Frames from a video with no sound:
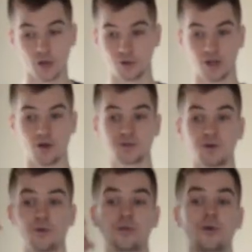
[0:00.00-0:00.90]
You can
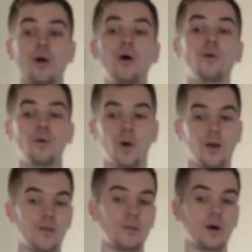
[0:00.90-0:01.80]
also throw
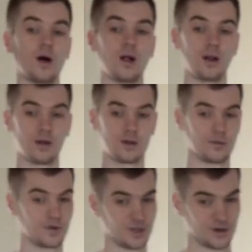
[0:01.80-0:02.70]
the ball
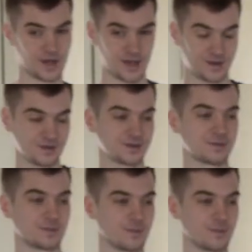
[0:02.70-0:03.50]
with your hands.